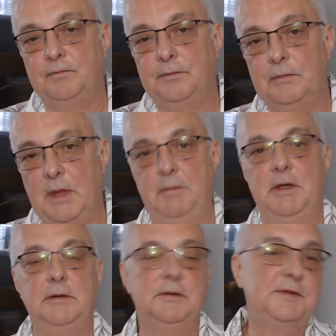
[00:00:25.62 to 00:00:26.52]
let me
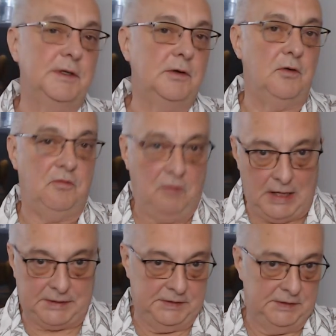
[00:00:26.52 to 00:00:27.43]
use the
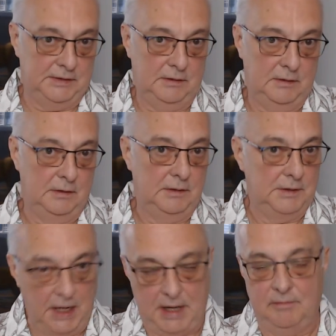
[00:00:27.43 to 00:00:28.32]
correct
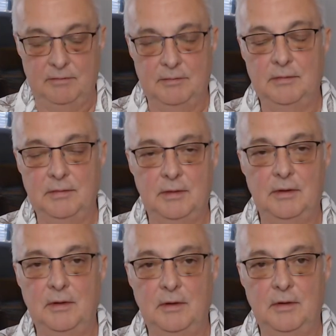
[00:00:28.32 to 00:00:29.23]
name
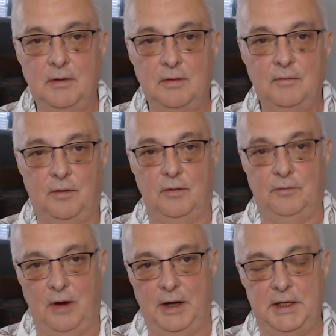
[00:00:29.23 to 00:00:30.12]
for
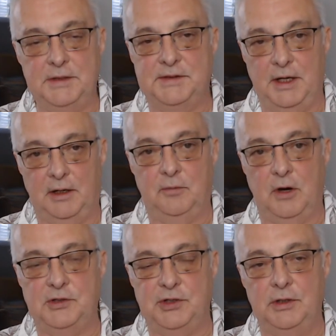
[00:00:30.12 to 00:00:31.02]
Friday's
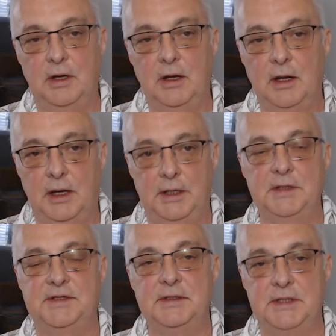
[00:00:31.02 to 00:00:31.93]
celebration. It
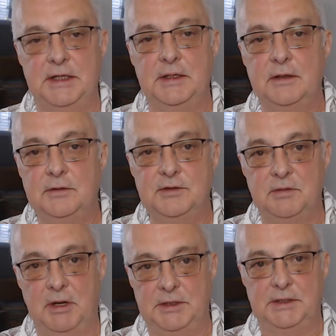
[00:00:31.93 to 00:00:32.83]
is indeed
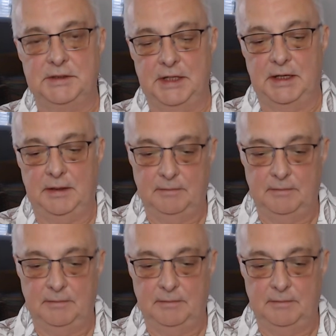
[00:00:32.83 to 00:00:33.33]
Dominion Day.